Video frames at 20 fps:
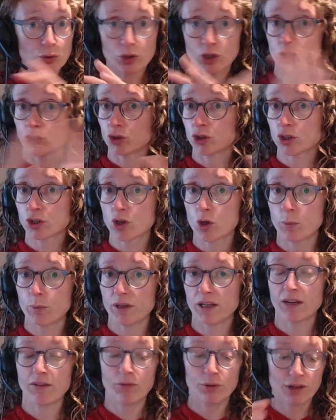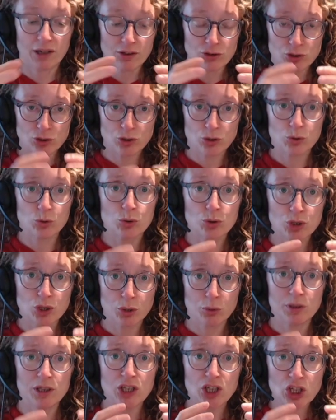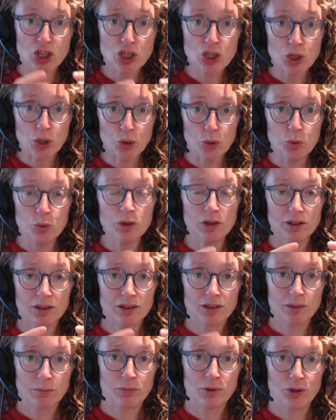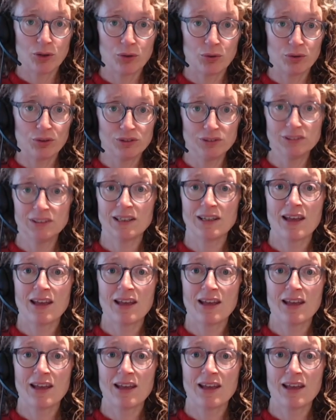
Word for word: You're not just copying everyone else, you're doing you, plural.